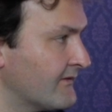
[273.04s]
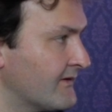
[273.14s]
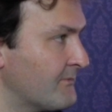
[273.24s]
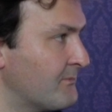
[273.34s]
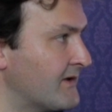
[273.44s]

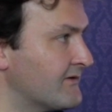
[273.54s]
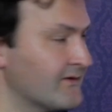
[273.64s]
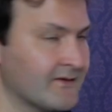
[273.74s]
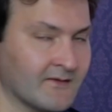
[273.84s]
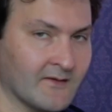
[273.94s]

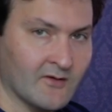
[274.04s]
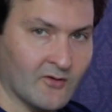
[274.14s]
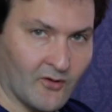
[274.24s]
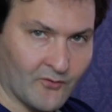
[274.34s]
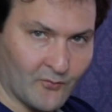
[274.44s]
depending
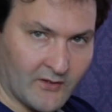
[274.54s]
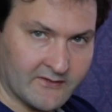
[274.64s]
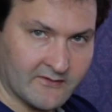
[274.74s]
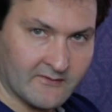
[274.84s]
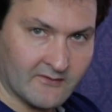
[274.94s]
on
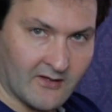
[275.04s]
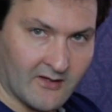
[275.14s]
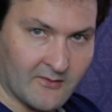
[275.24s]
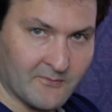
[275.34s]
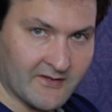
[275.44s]
what the
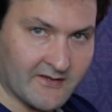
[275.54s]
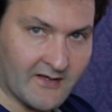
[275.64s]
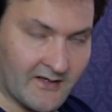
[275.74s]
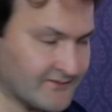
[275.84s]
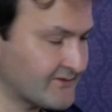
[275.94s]
harmony
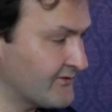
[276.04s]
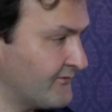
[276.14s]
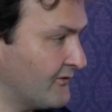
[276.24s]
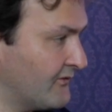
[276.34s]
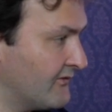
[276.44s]
asks
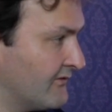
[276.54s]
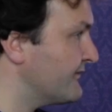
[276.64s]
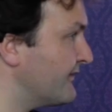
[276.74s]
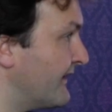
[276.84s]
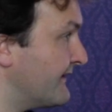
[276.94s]
for.
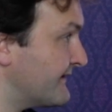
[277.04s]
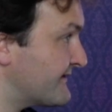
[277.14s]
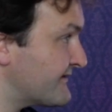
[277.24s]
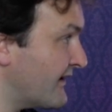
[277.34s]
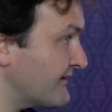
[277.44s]
So, and it
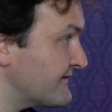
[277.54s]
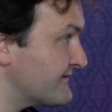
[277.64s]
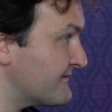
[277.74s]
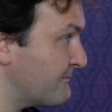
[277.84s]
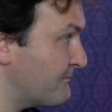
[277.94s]

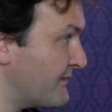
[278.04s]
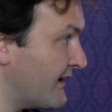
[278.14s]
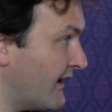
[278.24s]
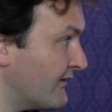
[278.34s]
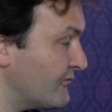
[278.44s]
starts
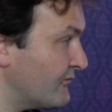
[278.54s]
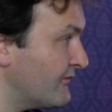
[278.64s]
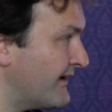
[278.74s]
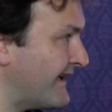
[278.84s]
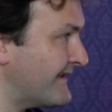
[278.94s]
piano
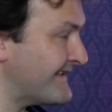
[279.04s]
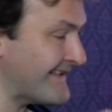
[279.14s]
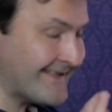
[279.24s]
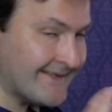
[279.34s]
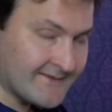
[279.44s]
and
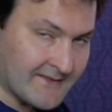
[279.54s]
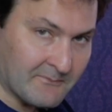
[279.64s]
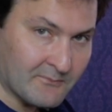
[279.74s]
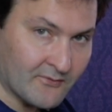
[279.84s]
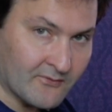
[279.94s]
in
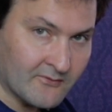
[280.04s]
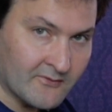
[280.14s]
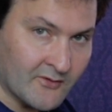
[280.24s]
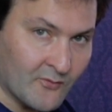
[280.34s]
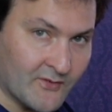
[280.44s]
tempo.
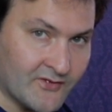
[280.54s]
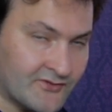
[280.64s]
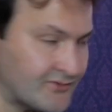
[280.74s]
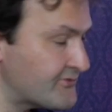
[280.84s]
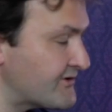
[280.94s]
When you
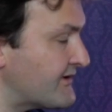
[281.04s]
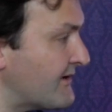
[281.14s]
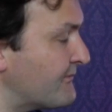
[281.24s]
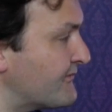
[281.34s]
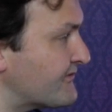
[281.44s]
choose a
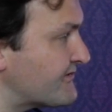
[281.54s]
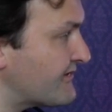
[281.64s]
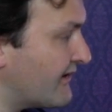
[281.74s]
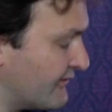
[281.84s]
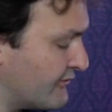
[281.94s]
tempo, you
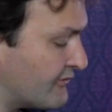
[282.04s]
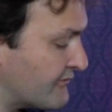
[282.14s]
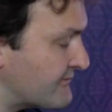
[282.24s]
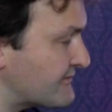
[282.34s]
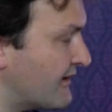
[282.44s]

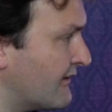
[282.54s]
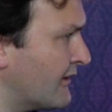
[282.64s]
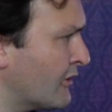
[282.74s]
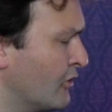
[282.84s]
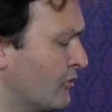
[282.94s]
don't start
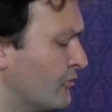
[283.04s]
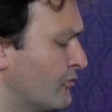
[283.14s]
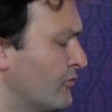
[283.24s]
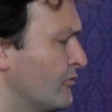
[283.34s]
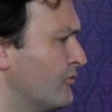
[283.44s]
like
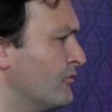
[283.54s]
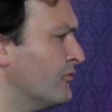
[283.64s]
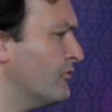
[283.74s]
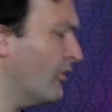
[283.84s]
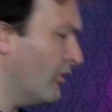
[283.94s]
dee
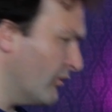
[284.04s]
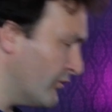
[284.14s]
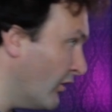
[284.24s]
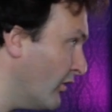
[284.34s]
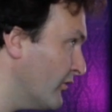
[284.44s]
da
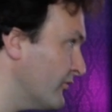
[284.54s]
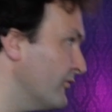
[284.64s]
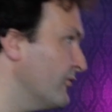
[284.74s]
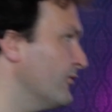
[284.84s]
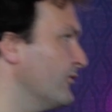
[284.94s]
da
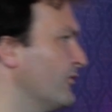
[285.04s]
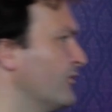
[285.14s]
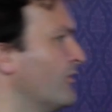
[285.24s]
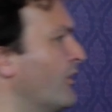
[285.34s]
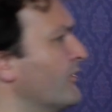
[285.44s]

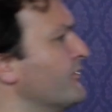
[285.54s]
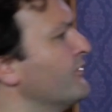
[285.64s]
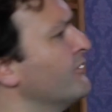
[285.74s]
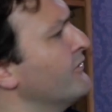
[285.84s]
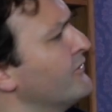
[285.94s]
dee da
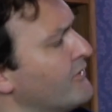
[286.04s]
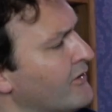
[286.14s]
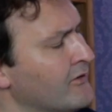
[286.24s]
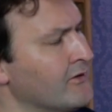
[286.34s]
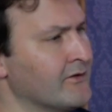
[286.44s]
dee
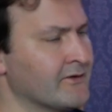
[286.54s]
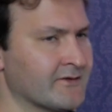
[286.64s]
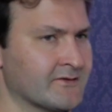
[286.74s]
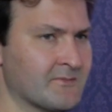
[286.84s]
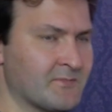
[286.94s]
da.
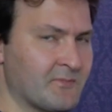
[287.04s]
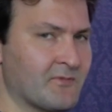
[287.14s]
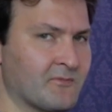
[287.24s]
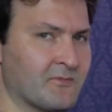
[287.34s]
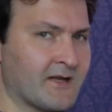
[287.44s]
Some
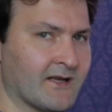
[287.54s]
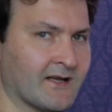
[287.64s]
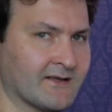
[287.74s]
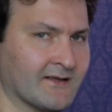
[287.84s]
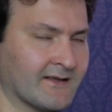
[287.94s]
people play
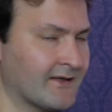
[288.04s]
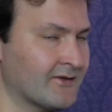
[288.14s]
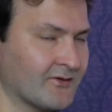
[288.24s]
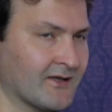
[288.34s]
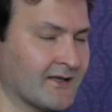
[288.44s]
like that. I
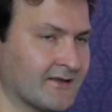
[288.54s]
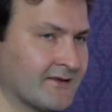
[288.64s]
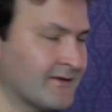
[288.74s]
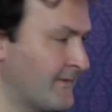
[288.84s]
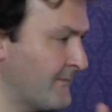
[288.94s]
don't like